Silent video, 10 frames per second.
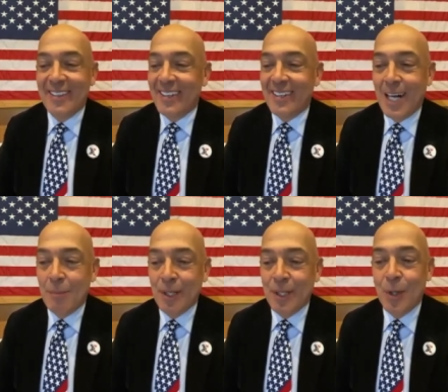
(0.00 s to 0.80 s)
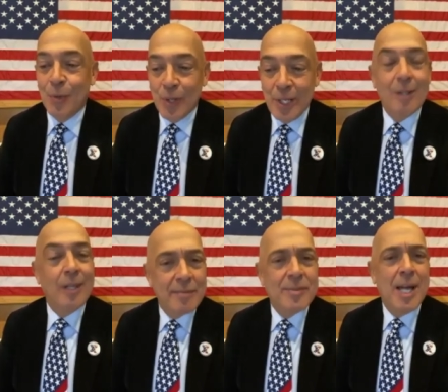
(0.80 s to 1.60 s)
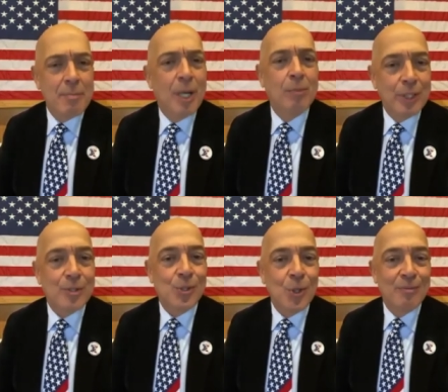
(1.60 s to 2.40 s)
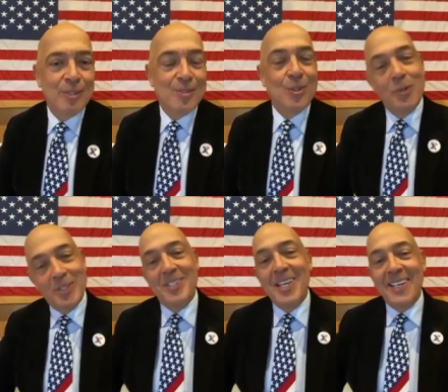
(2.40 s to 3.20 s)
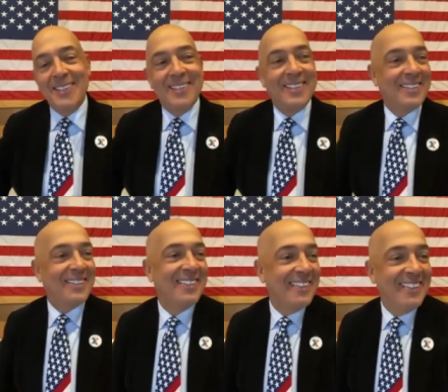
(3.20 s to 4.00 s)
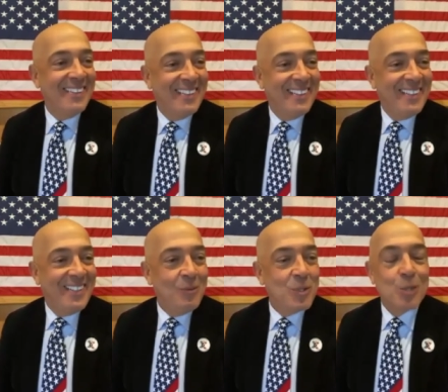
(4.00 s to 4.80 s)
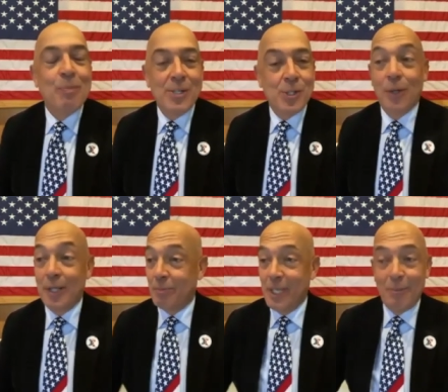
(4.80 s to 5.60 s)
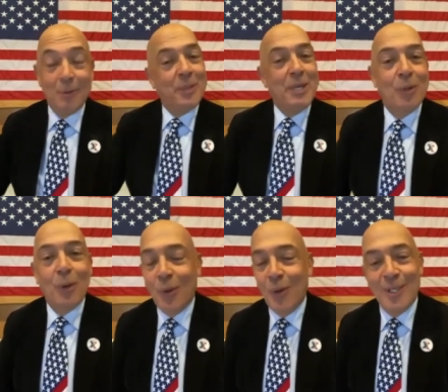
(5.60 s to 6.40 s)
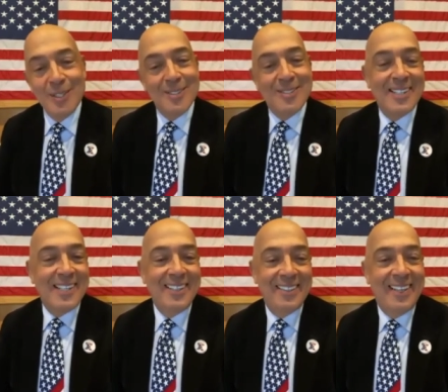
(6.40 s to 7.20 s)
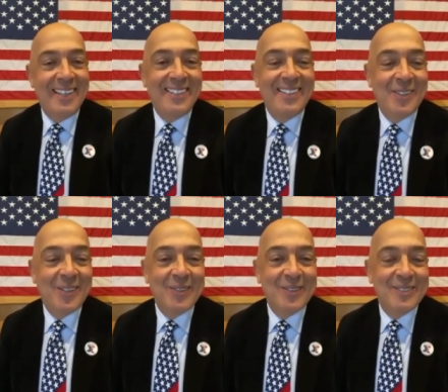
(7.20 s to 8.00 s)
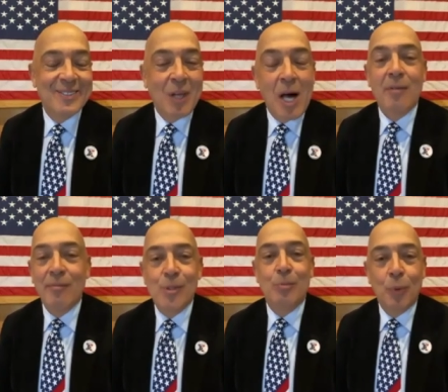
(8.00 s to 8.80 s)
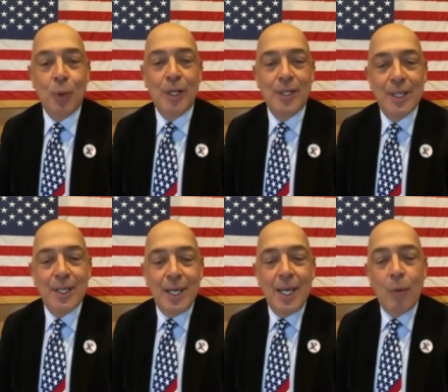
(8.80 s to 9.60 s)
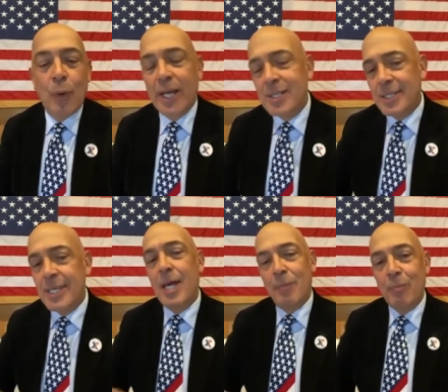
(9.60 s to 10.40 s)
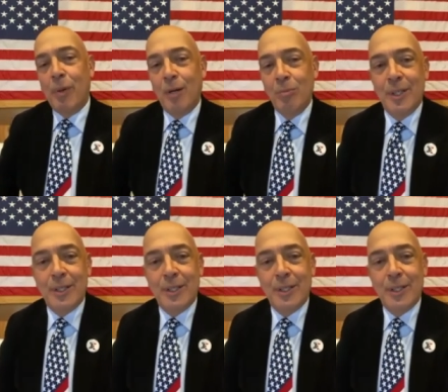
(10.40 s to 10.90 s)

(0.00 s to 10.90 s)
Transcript: I'm a career lifetime public servant. So to stand there was special, and people beat the horns. They, they, you know, a lot of support. And when I see them in public,